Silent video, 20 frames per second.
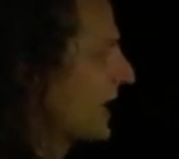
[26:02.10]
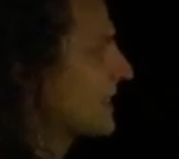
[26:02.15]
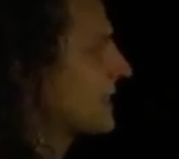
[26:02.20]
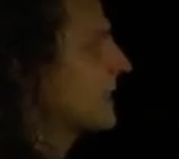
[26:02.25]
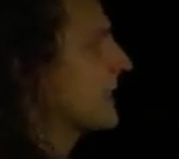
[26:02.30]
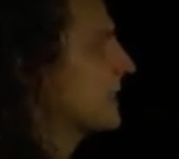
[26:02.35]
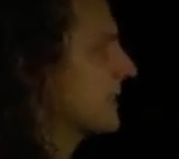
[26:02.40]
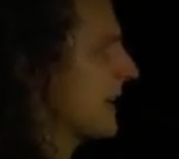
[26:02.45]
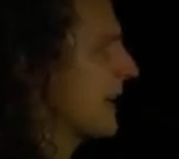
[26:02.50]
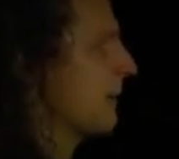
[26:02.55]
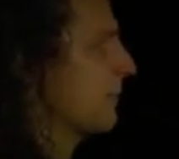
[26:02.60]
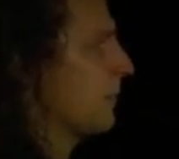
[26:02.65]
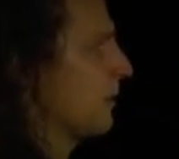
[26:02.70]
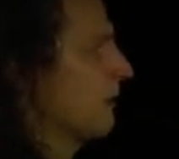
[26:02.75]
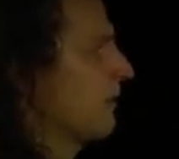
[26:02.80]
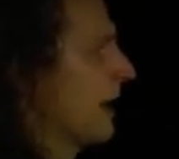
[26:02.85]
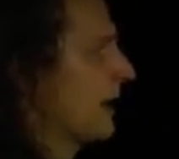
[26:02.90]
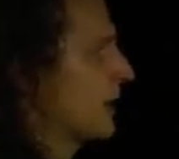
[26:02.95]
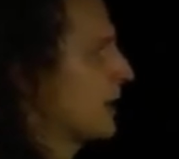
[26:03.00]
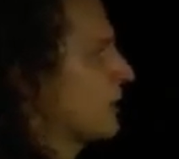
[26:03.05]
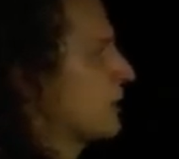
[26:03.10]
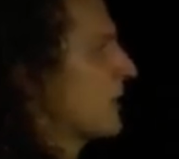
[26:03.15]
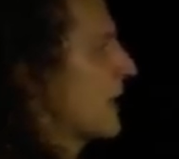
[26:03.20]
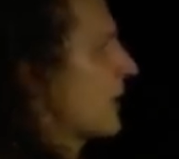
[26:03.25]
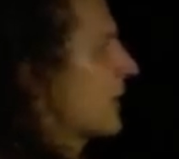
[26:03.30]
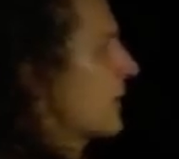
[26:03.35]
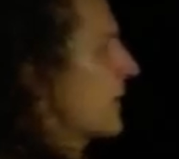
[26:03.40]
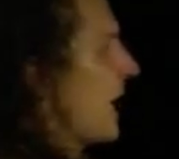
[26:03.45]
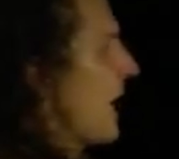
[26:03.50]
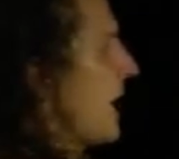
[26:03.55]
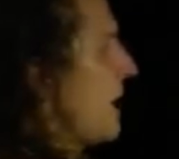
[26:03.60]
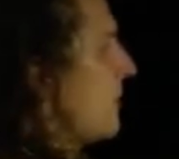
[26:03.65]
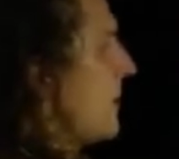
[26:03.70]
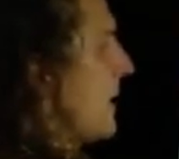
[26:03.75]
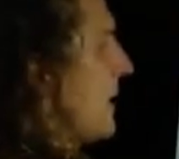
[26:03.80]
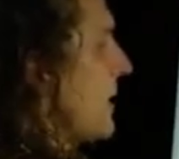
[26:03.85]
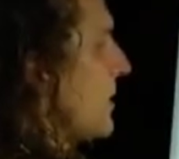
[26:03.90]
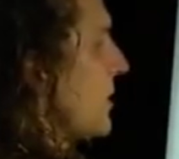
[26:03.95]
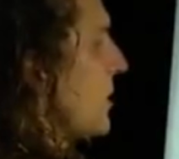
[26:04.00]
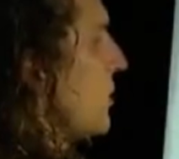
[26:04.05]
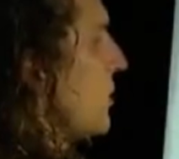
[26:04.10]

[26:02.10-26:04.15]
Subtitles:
that's an example of how to use entertainment and